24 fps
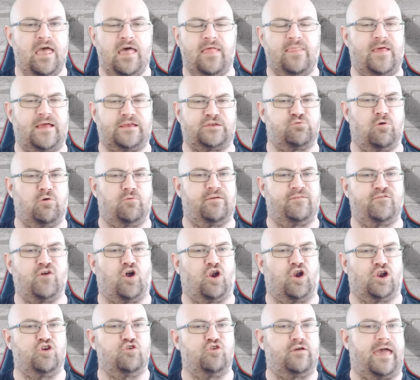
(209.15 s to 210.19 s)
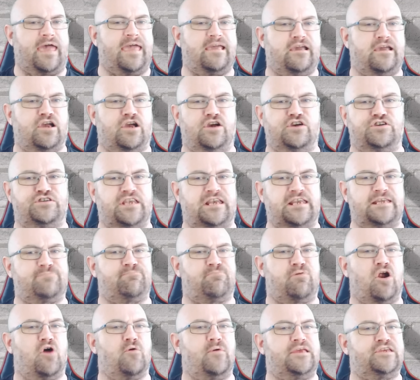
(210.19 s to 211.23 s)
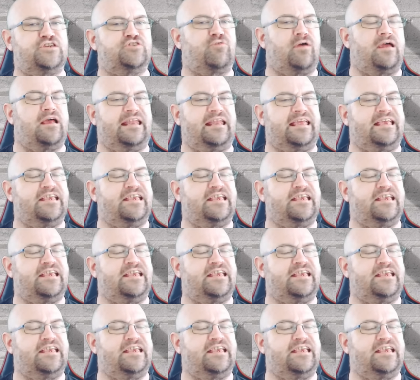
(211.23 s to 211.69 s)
That's what we've got Luke Akehurst and his pro-Israel